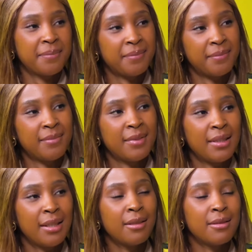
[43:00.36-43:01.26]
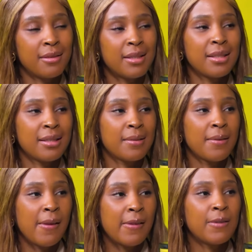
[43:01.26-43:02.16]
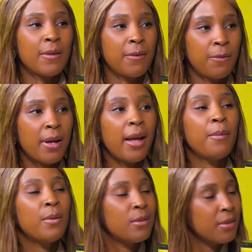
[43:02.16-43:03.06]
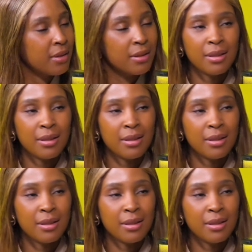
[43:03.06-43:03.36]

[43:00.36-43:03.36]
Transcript: Mm. Ignorance. So if we are able to